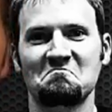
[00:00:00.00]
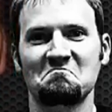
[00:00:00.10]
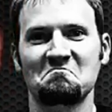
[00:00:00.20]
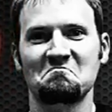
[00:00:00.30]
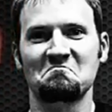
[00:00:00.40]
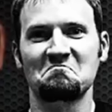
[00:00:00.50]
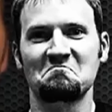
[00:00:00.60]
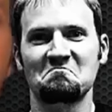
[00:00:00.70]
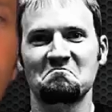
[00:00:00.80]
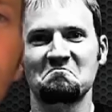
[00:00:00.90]

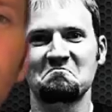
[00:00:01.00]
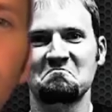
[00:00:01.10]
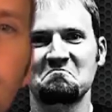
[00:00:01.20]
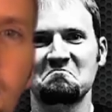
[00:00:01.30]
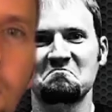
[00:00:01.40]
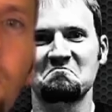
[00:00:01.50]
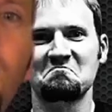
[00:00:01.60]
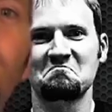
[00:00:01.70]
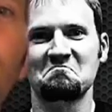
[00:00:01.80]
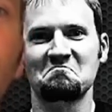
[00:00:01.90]

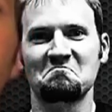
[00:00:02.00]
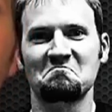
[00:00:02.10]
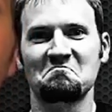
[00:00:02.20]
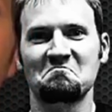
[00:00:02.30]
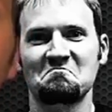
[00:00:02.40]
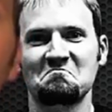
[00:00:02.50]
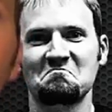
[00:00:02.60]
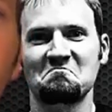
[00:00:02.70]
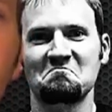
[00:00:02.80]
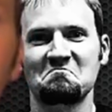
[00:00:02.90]

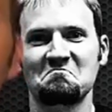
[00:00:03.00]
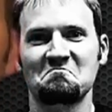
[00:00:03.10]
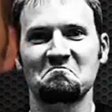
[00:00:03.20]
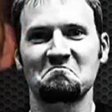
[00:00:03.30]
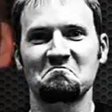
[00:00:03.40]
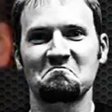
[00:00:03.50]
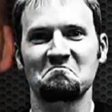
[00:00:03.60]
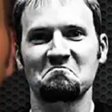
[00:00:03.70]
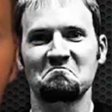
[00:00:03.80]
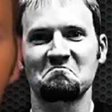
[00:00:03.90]

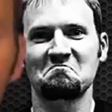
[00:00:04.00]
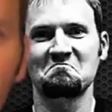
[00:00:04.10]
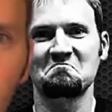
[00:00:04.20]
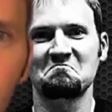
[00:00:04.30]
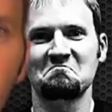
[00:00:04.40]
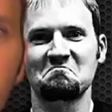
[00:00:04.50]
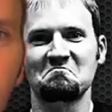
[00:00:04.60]
[no speech]